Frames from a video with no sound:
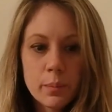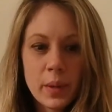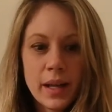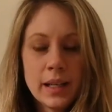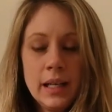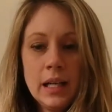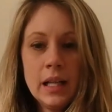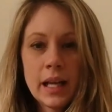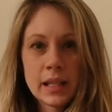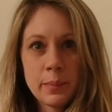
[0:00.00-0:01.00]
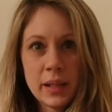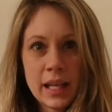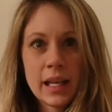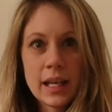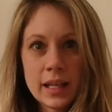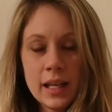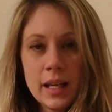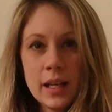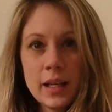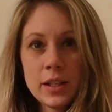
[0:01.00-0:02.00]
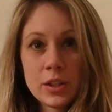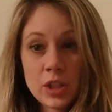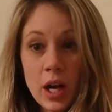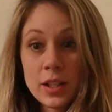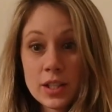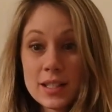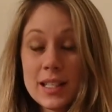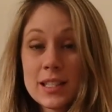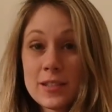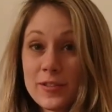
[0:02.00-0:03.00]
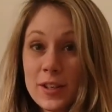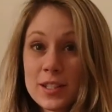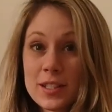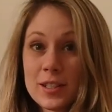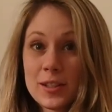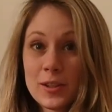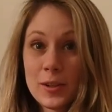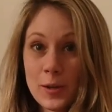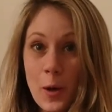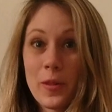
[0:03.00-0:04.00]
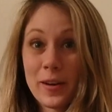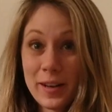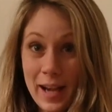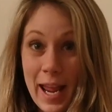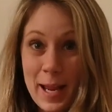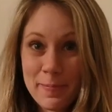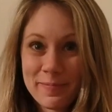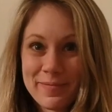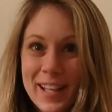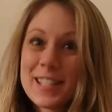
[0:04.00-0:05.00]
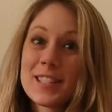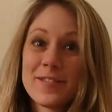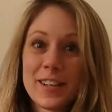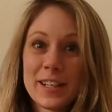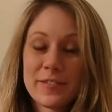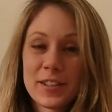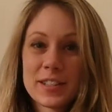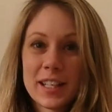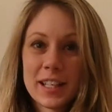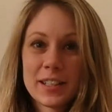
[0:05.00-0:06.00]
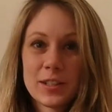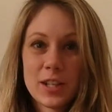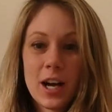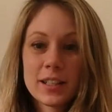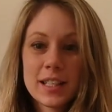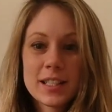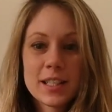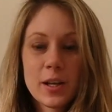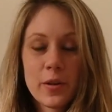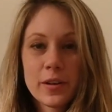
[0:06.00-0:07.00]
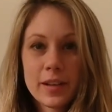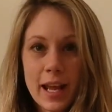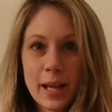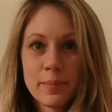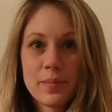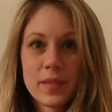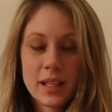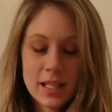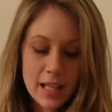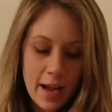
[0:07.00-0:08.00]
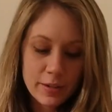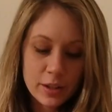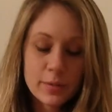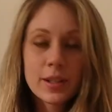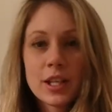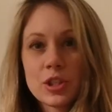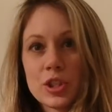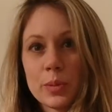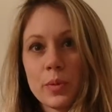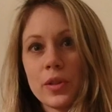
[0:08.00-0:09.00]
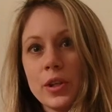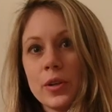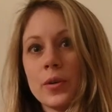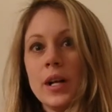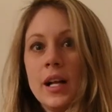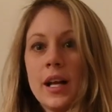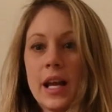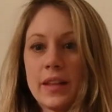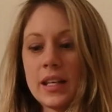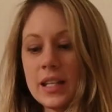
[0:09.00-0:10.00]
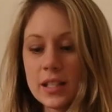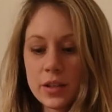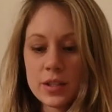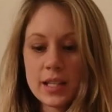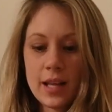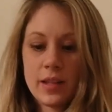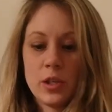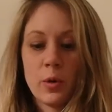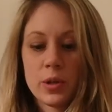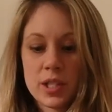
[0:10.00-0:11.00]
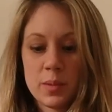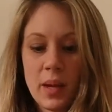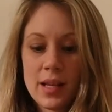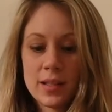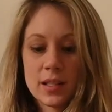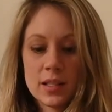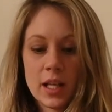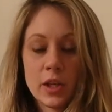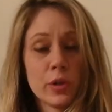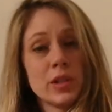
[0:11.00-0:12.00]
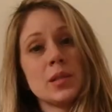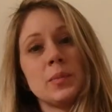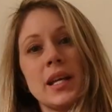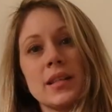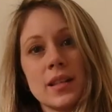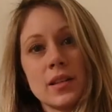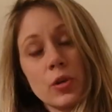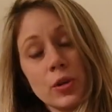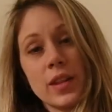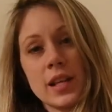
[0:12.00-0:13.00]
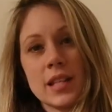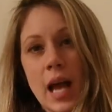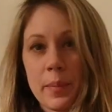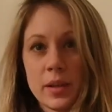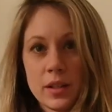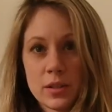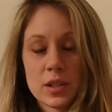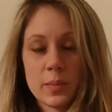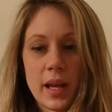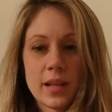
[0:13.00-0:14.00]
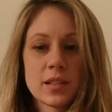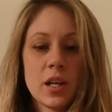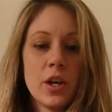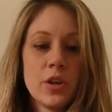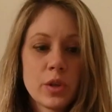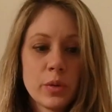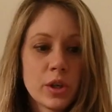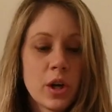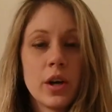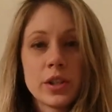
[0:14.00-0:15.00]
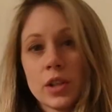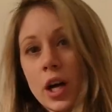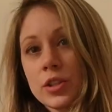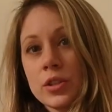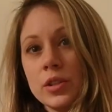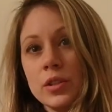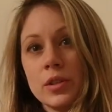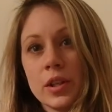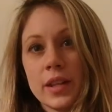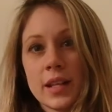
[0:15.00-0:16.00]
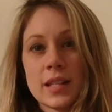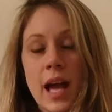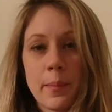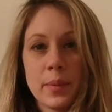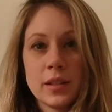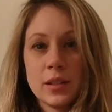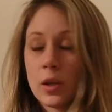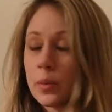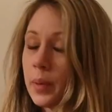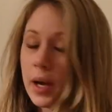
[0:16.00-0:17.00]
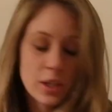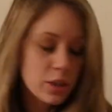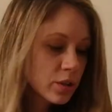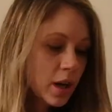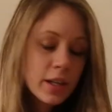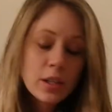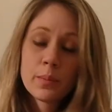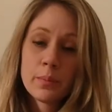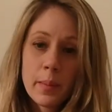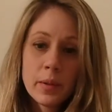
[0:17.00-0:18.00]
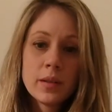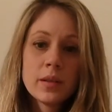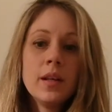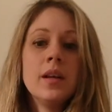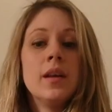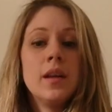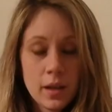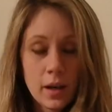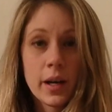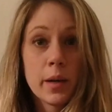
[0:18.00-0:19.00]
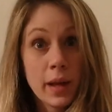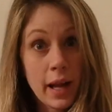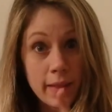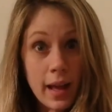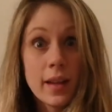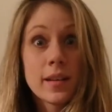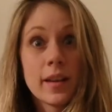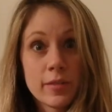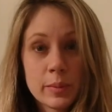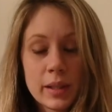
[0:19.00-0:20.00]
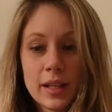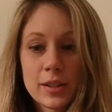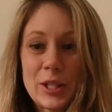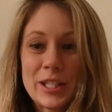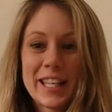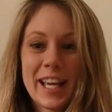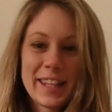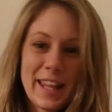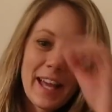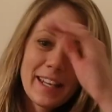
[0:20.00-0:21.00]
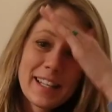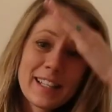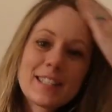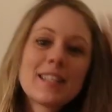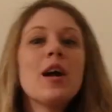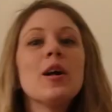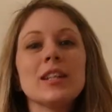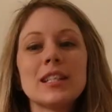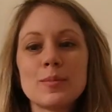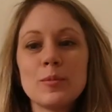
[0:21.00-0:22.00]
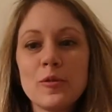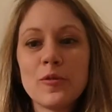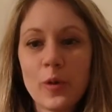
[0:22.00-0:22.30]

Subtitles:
But in the beginning, your dog just needs to first know their name. That's the very first thing. Your dog needs to know their name, they need to have a good relationship with you, and they need to understand that your space is a good space and good things happen in your space. So when you call your dog to you, good things happen. You don't punish your dog in your bubble. All right, we got that? Everybody understand that? Let's move